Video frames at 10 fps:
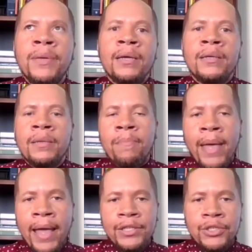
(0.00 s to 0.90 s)
be a good
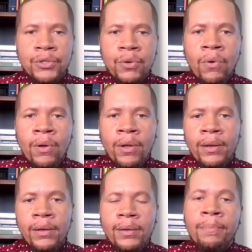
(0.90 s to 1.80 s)
match
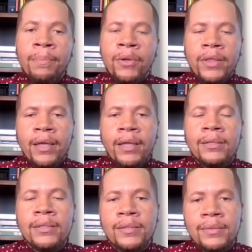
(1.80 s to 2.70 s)
on both
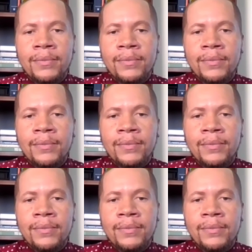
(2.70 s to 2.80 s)
ends.